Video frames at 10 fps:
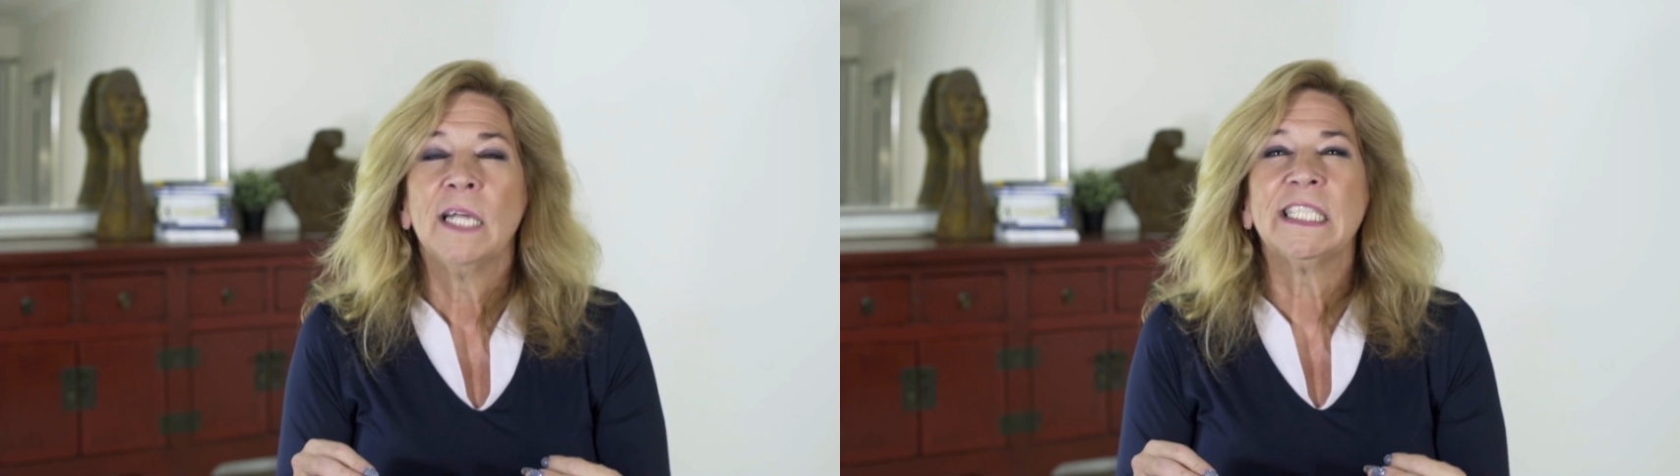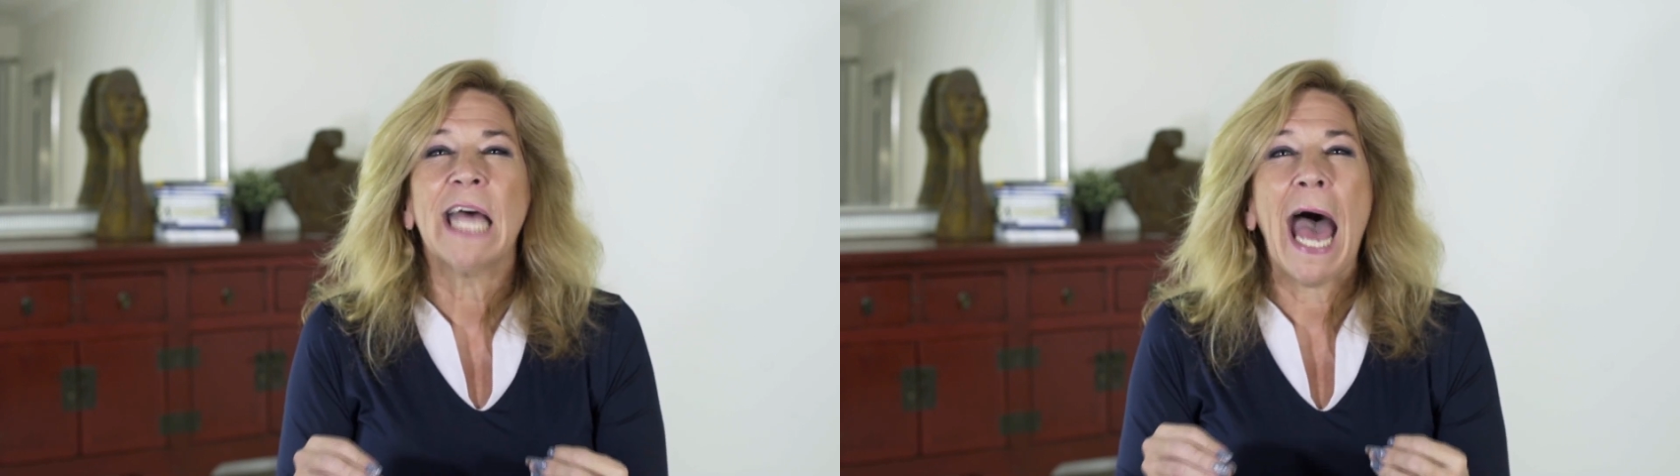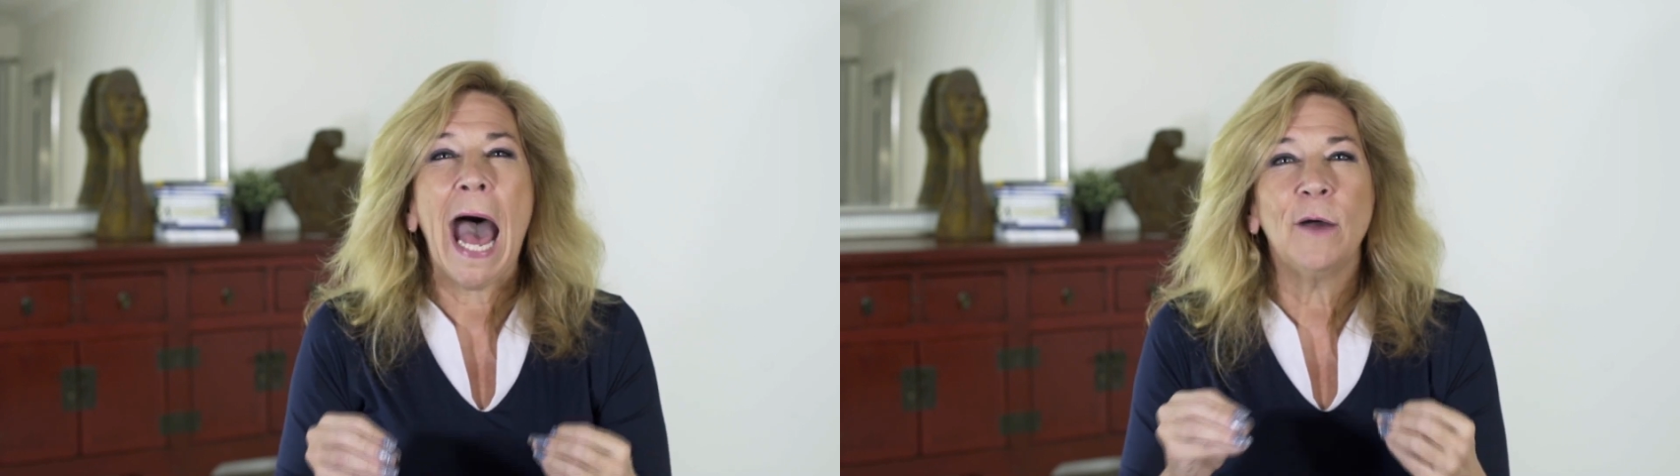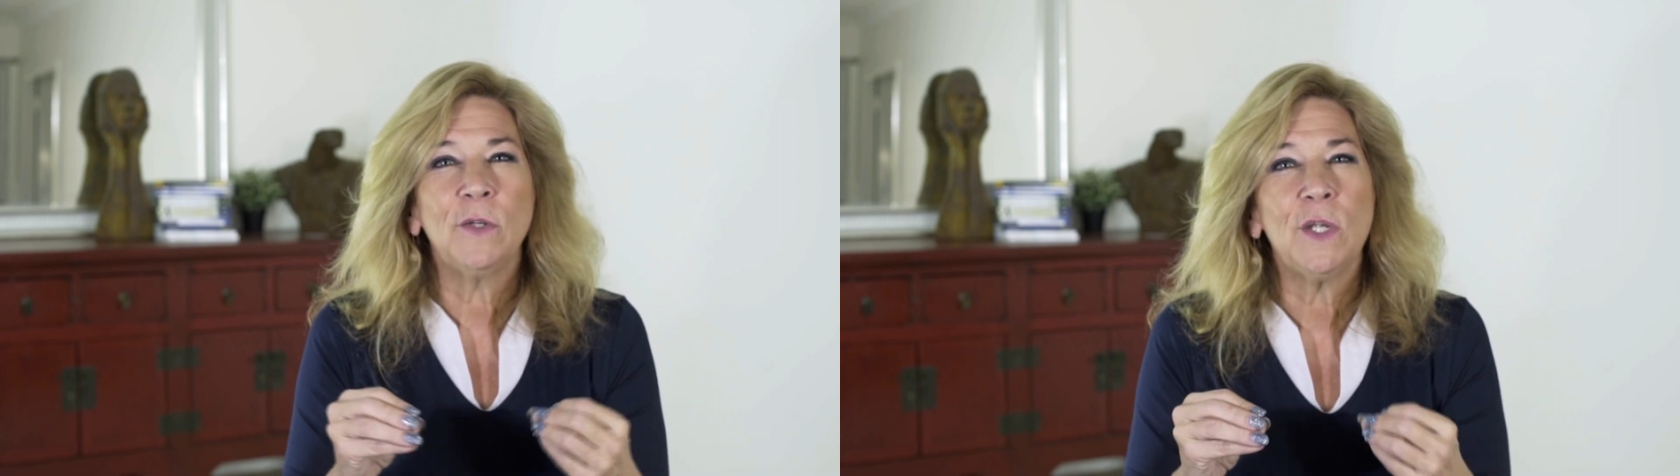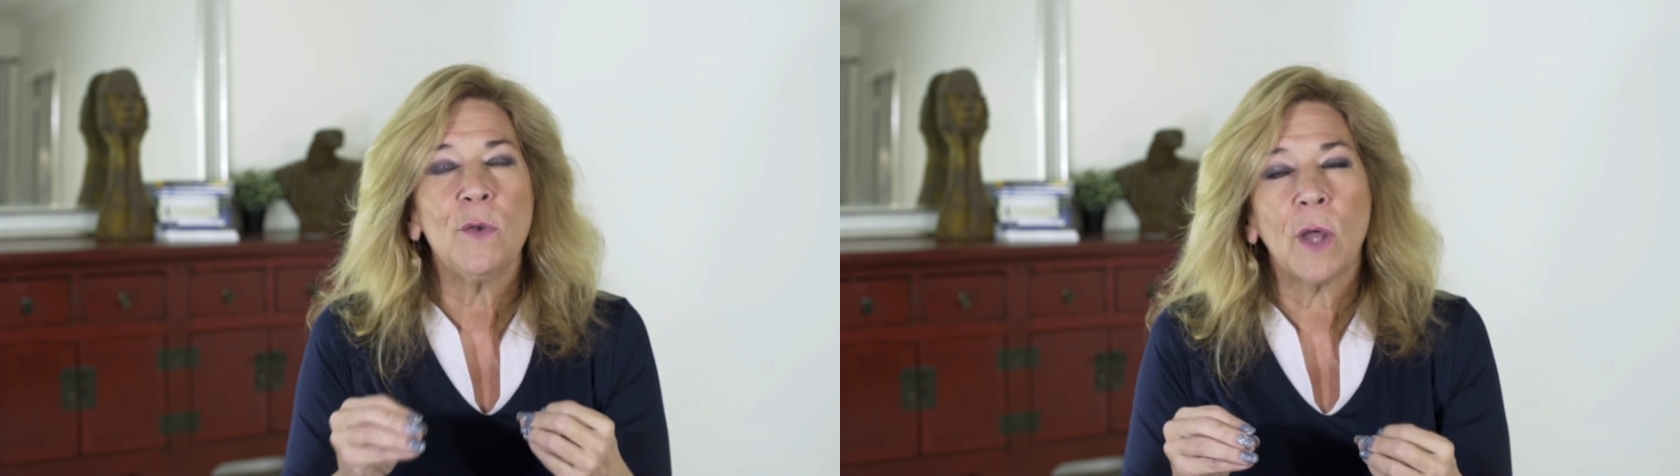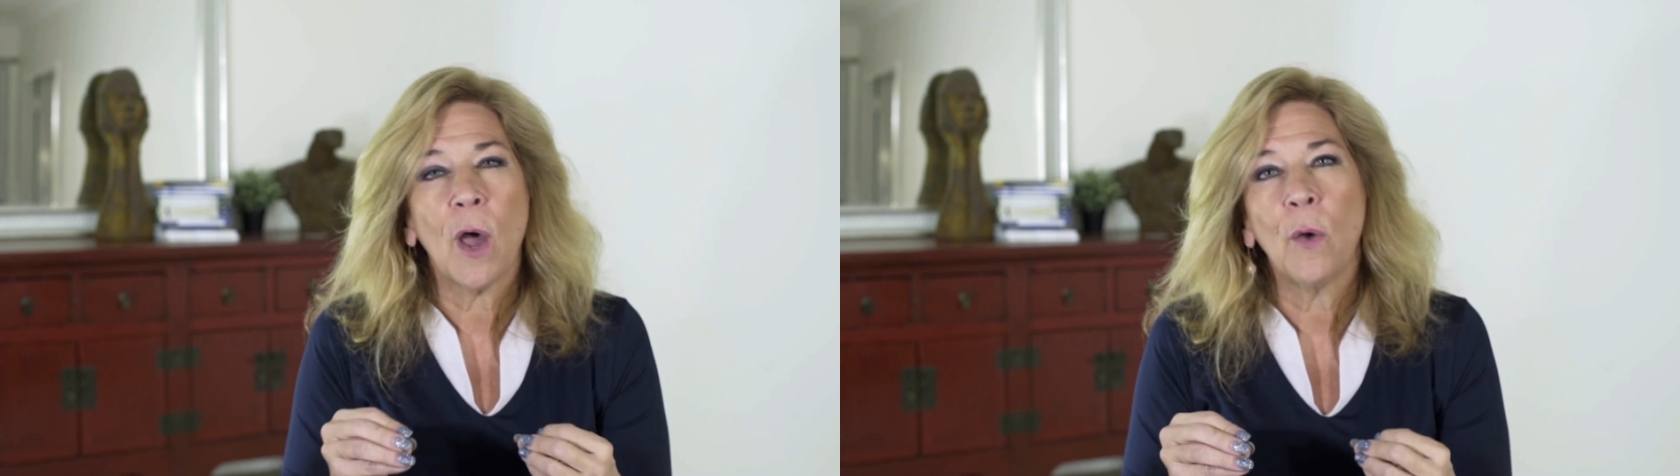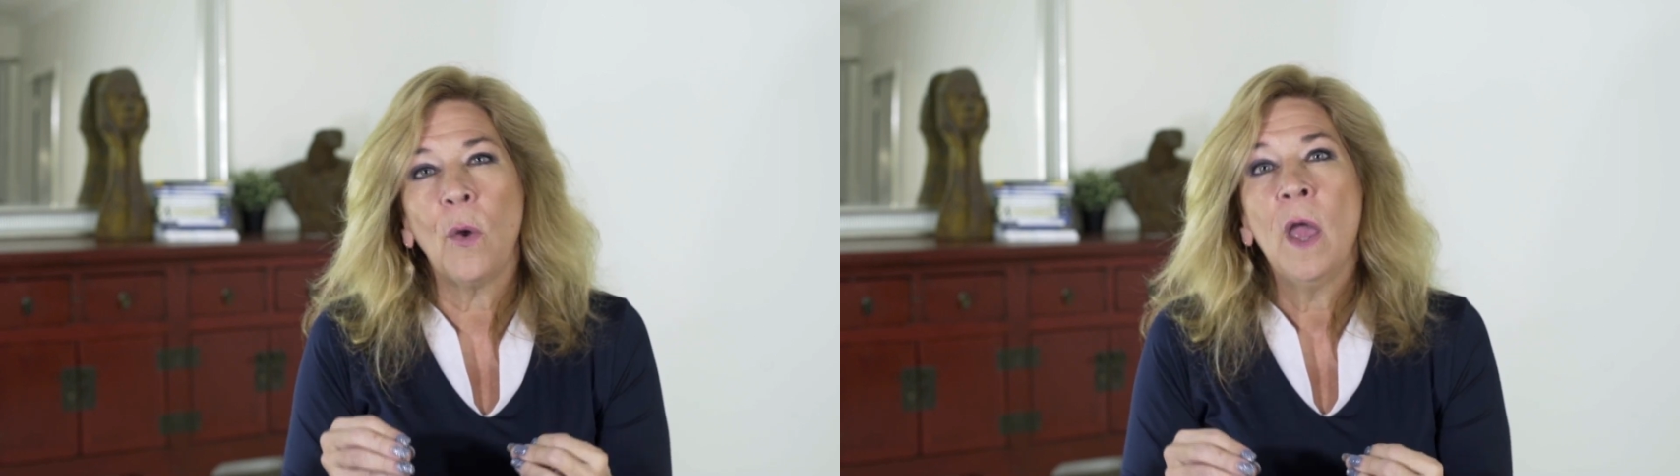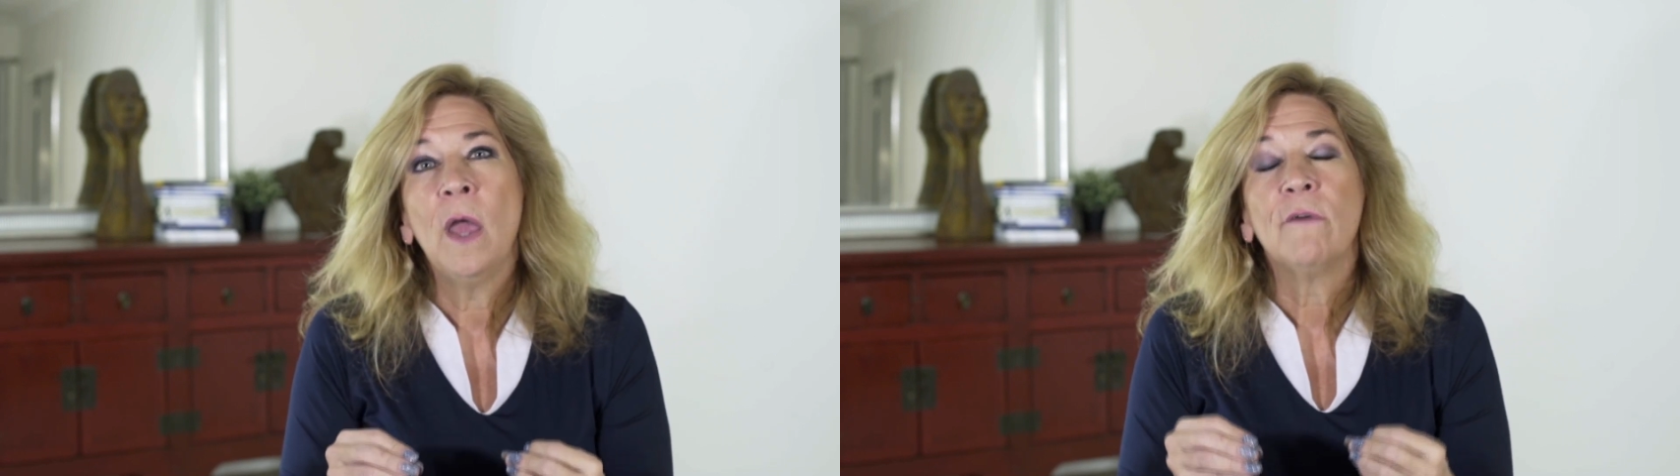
So how do you go